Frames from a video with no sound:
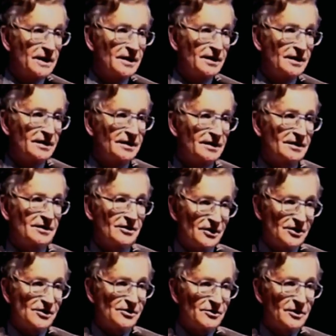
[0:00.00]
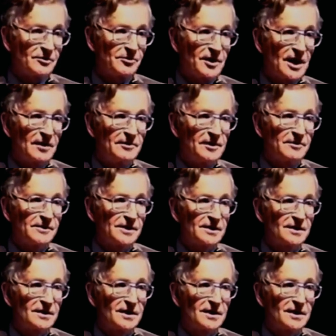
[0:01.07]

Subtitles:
You know, it causes real problems.